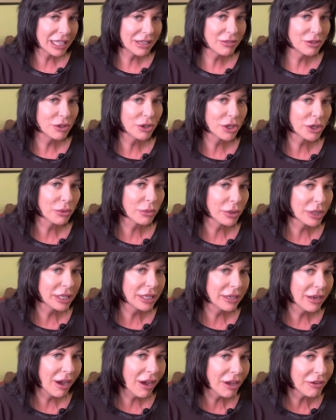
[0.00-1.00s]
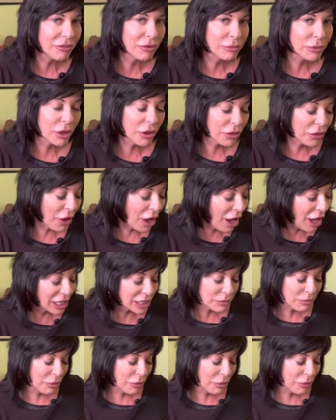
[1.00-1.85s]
even though you're really not from your thoughts.